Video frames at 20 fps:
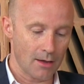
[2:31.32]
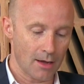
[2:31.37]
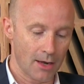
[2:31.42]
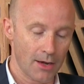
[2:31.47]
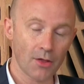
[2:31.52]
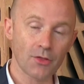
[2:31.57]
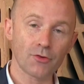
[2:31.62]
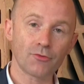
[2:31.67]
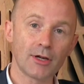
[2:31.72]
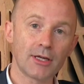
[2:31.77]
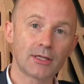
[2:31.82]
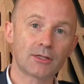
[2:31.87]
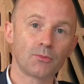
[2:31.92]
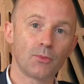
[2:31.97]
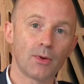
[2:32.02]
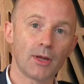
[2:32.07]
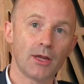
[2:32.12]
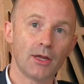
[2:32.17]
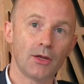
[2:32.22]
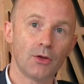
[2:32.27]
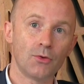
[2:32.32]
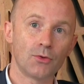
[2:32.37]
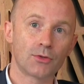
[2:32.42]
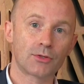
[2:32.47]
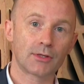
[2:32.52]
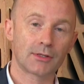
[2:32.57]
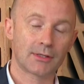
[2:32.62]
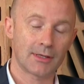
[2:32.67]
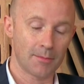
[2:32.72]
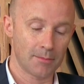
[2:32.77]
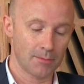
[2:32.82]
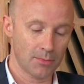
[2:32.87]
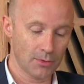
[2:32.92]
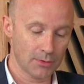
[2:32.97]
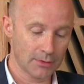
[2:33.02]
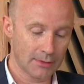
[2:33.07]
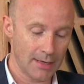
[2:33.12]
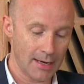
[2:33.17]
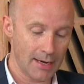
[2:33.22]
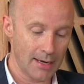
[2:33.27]
Another reason we use
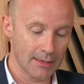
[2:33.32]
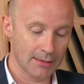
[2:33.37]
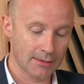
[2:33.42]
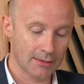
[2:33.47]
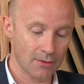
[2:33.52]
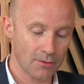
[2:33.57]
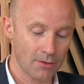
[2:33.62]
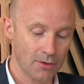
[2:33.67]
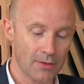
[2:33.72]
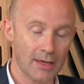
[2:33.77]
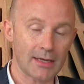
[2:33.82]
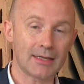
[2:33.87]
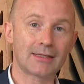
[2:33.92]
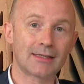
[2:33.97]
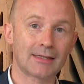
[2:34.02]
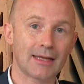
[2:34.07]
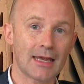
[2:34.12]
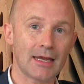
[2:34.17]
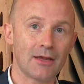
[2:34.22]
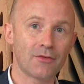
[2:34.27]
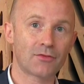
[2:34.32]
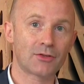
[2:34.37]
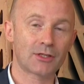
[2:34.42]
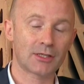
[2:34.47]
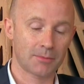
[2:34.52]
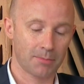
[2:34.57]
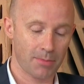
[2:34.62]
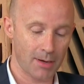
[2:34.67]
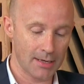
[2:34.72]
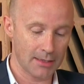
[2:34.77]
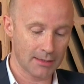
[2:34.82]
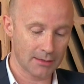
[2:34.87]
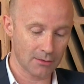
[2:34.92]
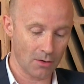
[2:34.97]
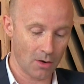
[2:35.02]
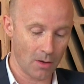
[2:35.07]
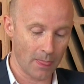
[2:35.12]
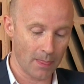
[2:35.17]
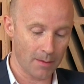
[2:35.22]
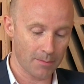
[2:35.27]
symbols is that they save space
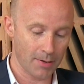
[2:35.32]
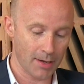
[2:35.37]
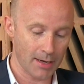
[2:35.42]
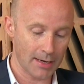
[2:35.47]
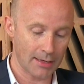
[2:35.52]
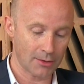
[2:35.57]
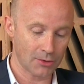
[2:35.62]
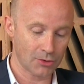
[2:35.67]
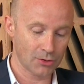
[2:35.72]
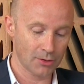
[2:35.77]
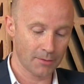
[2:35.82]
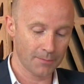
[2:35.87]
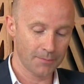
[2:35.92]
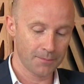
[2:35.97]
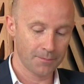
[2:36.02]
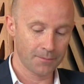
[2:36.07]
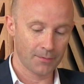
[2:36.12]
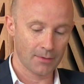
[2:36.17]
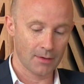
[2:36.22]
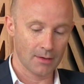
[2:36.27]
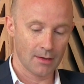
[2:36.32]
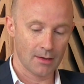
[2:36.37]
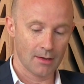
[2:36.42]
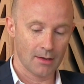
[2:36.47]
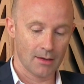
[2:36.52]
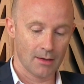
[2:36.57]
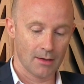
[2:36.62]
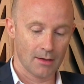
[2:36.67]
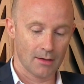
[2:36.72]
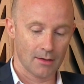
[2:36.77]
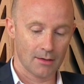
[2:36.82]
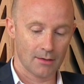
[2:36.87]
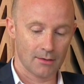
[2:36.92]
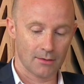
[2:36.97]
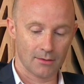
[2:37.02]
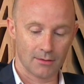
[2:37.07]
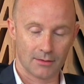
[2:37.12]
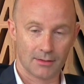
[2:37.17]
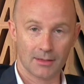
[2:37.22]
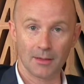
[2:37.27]
on the page.
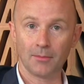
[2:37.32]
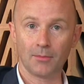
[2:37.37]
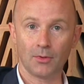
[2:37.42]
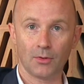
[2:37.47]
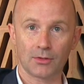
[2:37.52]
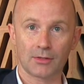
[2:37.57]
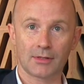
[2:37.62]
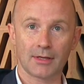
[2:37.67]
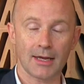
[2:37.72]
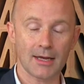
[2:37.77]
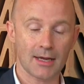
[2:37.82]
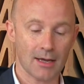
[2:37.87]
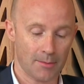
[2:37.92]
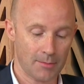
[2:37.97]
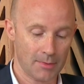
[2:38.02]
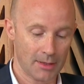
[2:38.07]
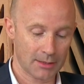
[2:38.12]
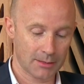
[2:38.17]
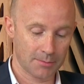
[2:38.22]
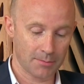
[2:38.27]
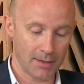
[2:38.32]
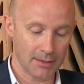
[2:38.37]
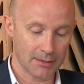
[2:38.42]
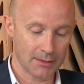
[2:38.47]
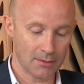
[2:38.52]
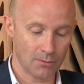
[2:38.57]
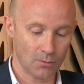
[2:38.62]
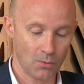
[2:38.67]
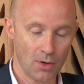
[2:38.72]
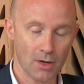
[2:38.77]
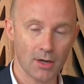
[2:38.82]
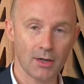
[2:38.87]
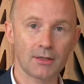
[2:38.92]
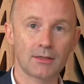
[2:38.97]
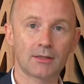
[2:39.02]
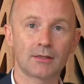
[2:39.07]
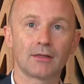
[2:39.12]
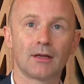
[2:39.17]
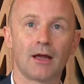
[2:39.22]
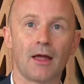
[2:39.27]
Symbols take up less space than
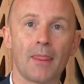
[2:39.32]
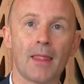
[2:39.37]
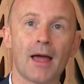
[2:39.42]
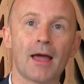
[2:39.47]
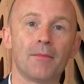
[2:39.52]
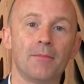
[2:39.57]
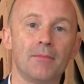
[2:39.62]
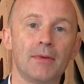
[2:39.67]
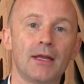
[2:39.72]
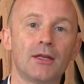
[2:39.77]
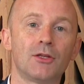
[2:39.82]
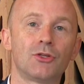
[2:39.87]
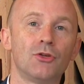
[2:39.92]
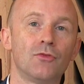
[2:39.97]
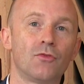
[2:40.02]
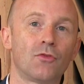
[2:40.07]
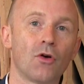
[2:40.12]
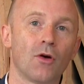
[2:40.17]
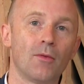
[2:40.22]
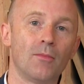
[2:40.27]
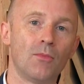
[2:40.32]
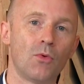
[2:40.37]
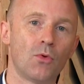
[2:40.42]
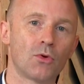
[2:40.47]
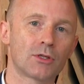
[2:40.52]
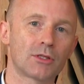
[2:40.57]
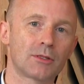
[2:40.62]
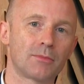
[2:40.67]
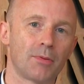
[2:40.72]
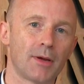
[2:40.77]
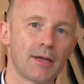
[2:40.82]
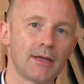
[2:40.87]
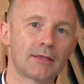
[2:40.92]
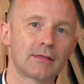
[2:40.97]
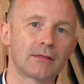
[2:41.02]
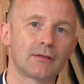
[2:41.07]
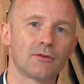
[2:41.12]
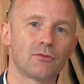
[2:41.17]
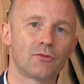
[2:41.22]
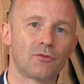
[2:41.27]
words, and that means you've got more
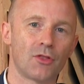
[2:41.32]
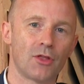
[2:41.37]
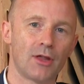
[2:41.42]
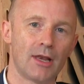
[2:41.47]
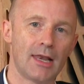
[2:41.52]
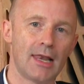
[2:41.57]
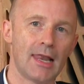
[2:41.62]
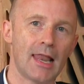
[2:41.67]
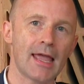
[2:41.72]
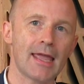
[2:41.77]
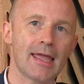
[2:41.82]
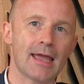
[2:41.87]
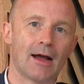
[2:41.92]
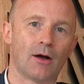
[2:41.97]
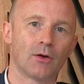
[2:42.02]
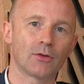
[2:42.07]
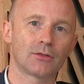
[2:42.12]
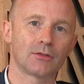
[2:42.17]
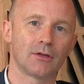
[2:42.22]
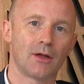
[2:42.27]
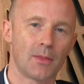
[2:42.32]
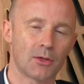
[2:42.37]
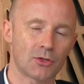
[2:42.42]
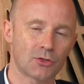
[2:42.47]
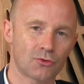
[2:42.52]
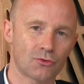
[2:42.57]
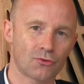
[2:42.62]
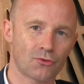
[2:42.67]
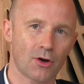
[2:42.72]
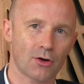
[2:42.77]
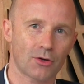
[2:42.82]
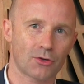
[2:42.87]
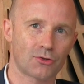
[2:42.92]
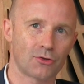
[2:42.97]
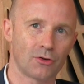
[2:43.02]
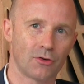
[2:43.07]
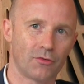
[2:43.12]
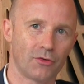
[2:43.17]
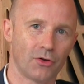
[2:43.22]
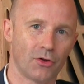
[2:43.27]
space for the layout and the
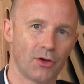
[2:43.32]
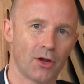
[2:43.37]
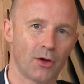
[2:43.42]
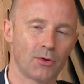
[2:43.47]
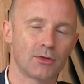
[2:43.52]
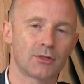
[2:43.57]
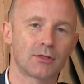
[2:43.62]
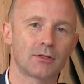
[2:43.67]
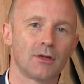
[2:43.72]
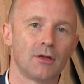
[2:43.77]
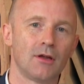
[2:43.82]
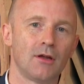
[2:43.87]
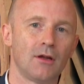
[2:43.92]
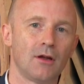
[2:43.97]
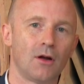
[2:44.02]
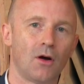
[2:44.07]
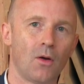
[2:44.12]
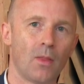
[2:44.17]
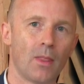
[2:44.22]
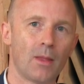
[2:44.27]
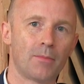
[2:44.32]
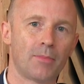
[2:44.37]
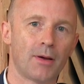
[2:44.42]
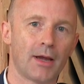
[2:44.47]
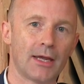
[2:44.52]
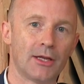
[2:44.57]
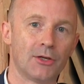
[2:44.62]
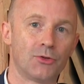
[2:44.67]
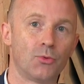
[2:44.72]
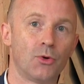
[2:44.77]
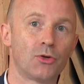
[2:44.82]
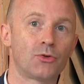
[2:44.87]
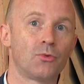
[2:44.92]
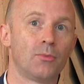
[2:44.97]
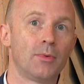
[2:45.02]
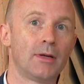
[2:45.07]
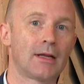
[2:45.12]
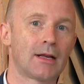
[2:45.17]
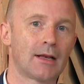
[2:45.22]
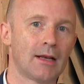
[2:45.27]
structure of your notes on the page, which
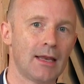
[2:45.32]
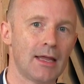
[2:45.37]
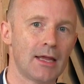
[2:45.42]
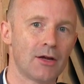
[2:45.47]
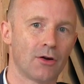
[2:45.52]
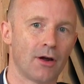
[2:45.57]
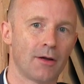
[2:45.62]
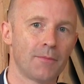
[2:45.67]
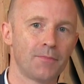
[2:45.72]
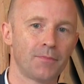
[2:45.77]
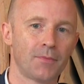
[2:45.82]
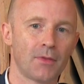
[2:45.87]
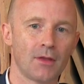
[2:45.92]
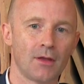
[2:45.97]
will be clearer